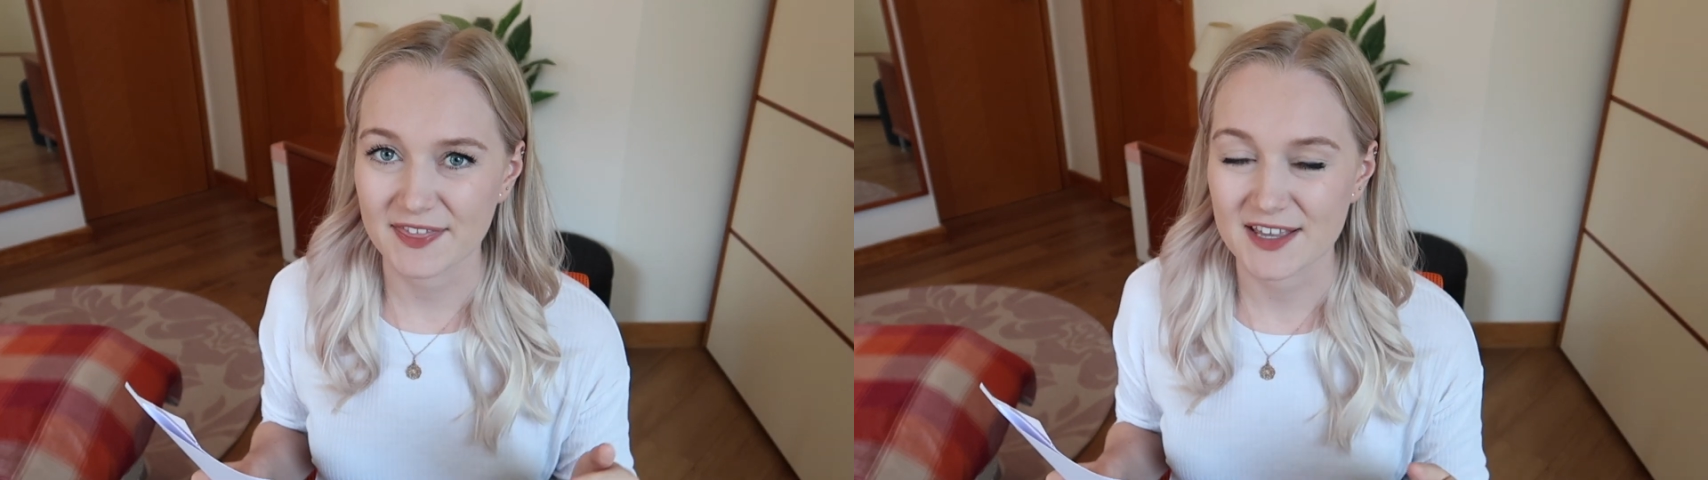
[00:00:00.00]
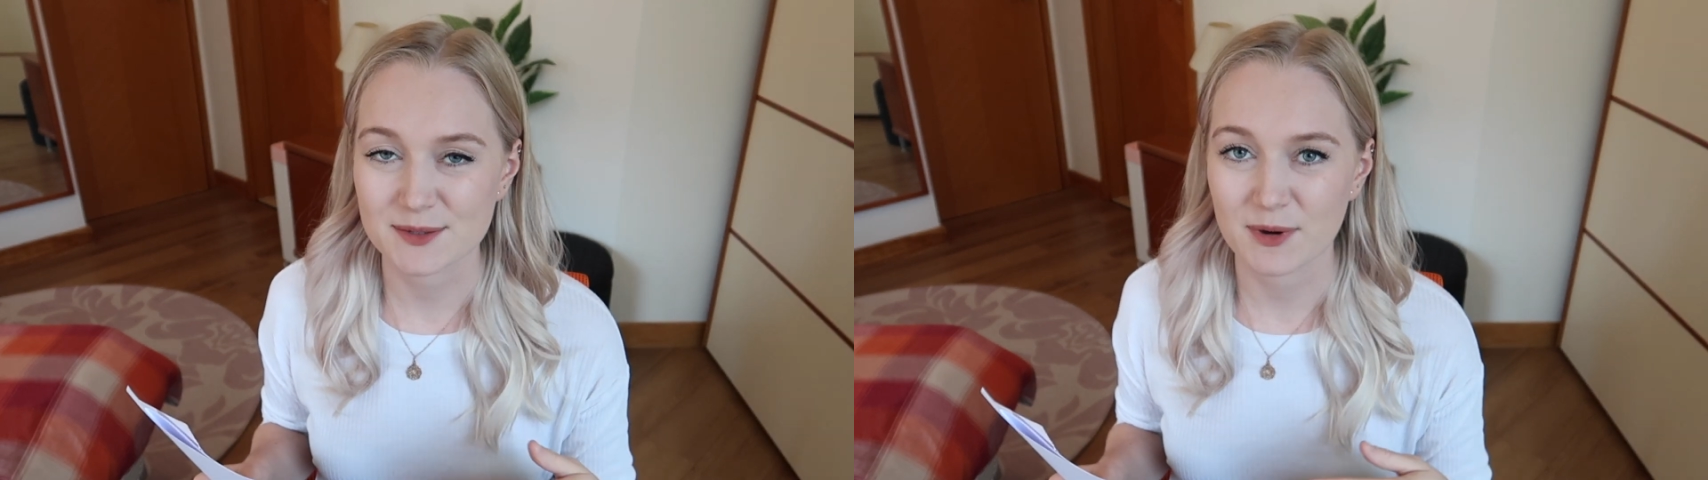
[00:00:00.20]

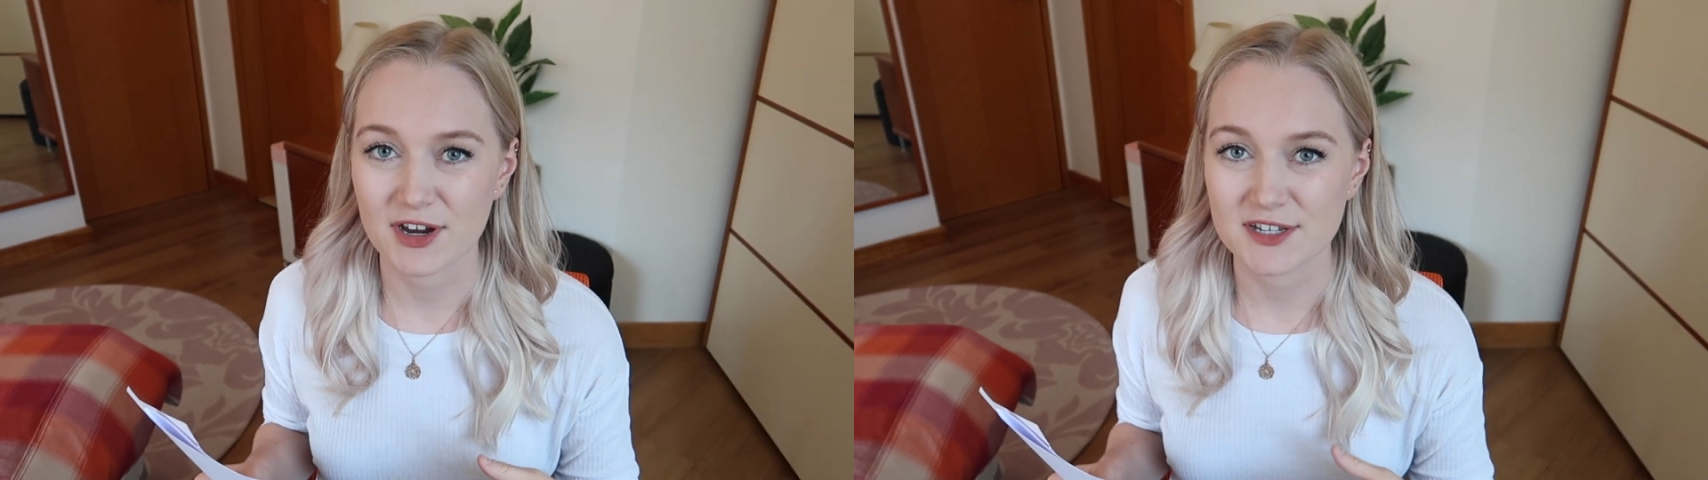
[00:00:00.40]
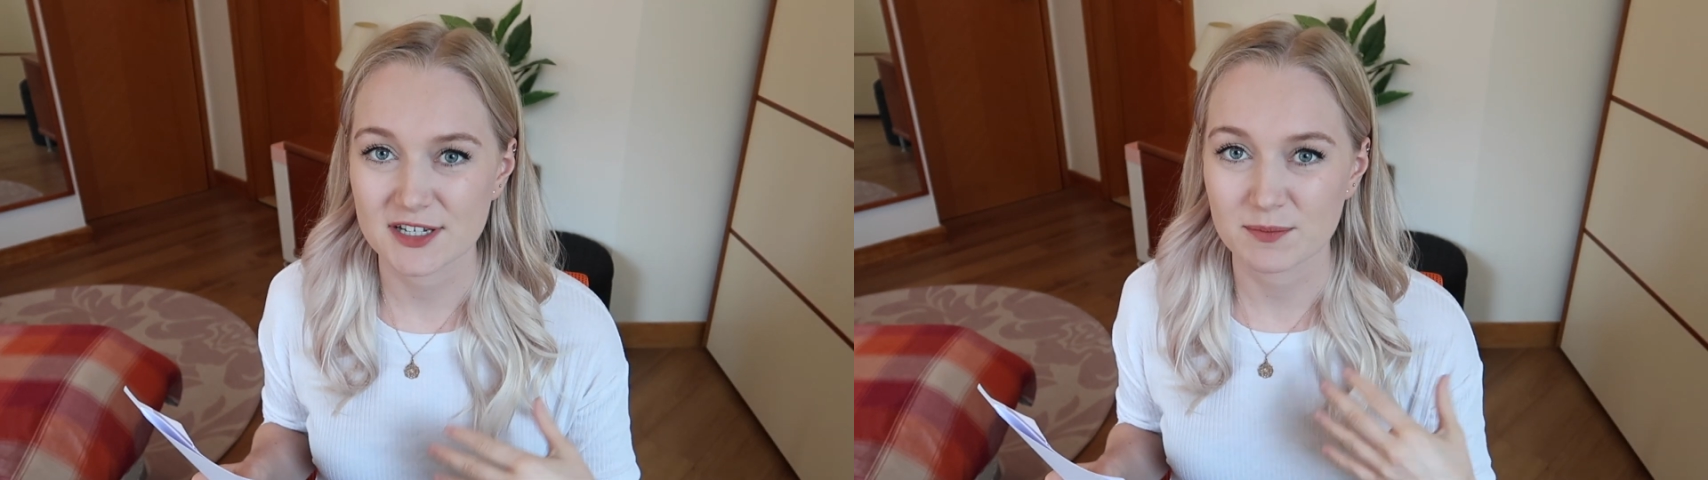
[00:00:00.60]
and that's where
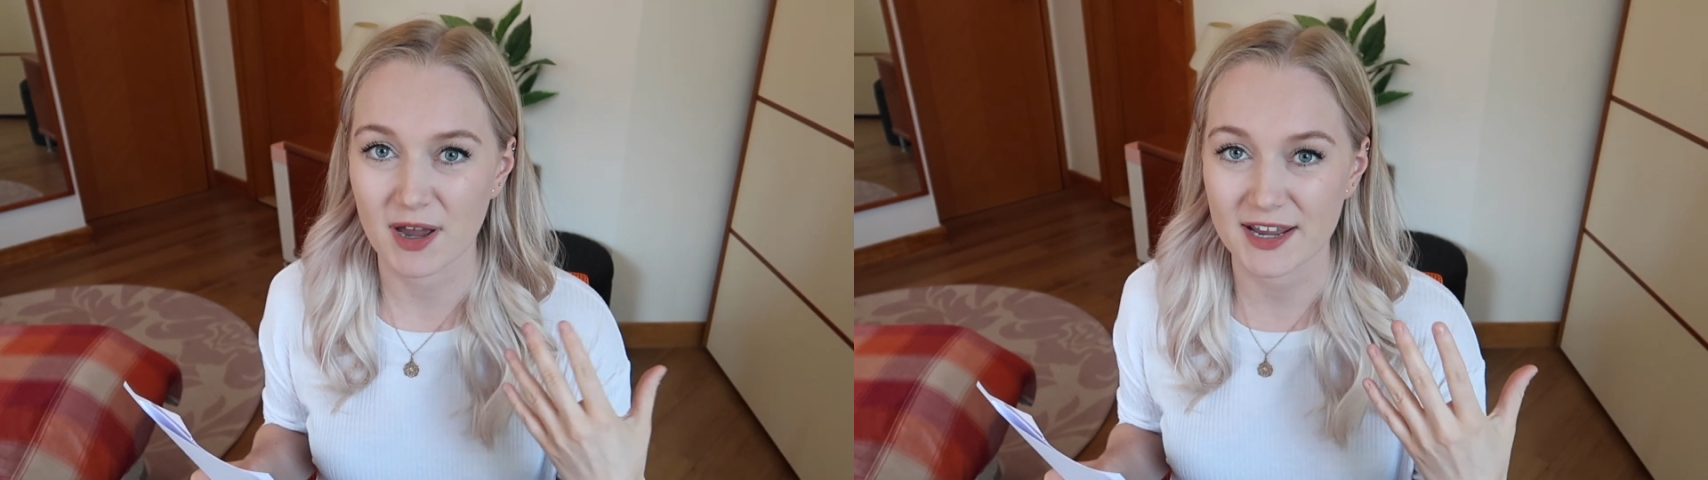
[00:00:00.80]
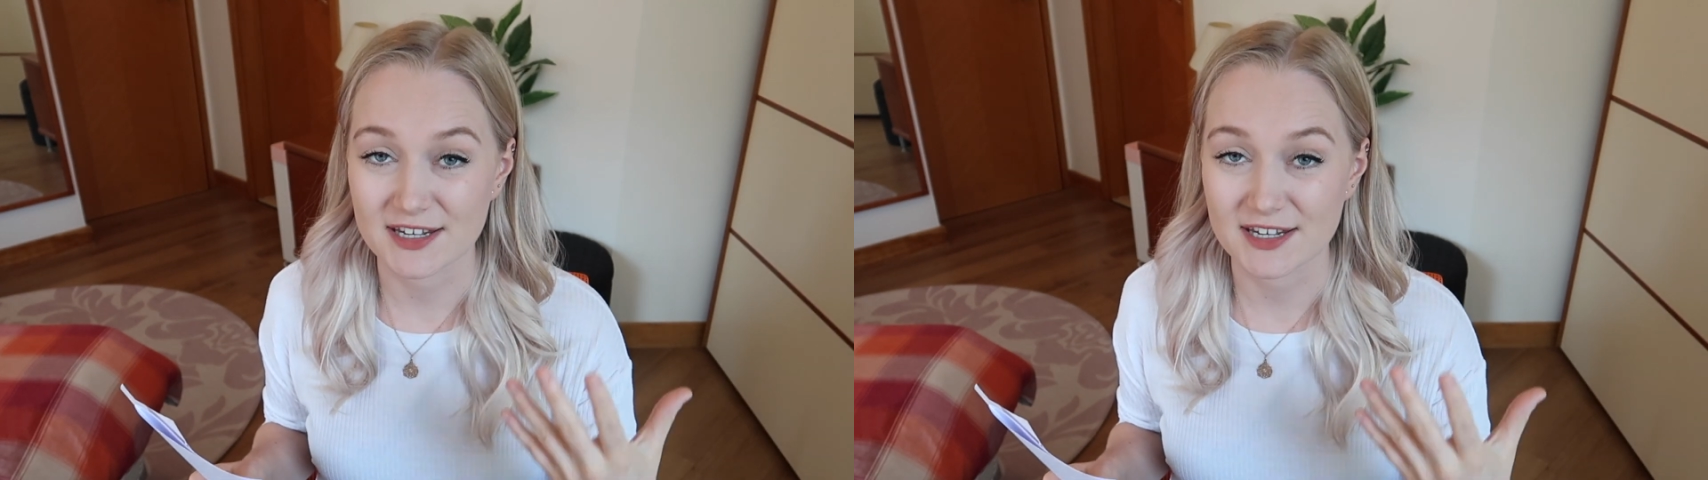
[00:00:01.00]
I did my